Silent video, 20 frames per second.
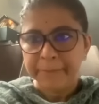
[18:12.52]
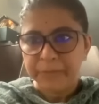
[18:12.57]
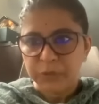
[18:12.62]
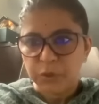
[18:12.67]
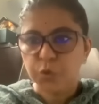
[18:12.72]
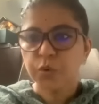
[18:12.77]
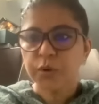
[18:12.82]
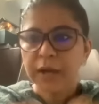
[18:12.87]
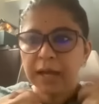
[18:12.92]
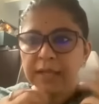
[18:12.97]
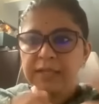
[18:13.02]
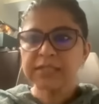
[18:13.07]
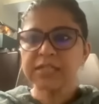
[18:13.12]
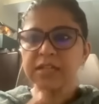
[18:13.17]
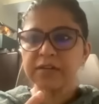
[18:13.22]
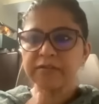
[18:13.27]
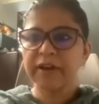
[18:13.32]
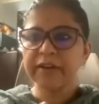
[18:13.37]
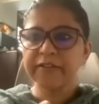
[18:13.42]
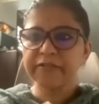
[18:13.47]
You can't
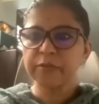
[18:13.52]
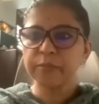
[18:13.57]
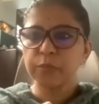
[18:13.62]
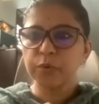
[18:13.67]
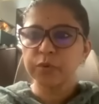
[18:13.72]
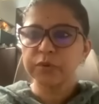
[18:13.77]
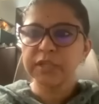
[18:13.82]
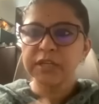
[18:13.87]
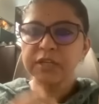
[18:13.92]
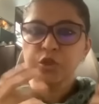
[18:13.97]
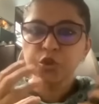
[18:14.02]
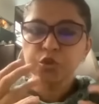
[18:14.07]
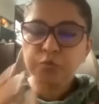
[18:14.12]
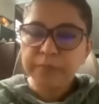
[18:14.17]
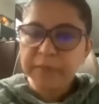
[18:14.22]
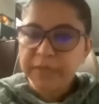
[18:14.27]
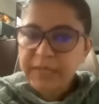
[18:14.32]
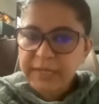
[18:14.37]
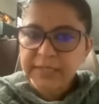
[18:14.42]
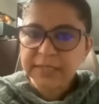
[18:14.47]
survive for more than 2
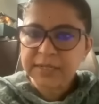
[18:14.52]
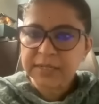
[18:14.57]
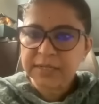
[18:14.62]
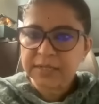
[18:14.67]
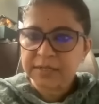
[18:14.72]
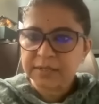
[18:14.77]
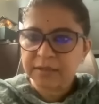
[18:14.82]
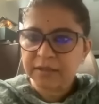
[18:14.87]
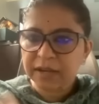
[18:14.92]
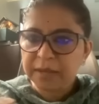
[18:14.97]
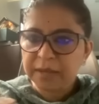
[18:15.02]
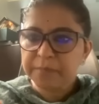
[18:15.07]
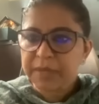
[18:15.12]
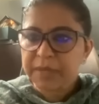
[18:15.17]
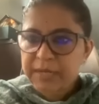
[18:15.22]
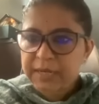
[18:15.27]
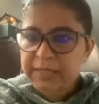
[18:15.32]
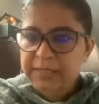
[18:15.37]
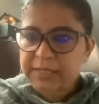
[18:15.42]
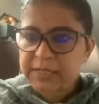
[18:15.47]
minutes, 3
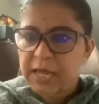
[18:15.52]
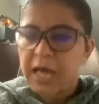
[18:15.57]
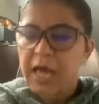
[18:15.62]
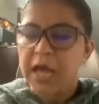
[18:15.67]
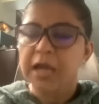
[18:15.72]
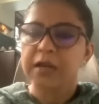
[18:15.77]
minutes.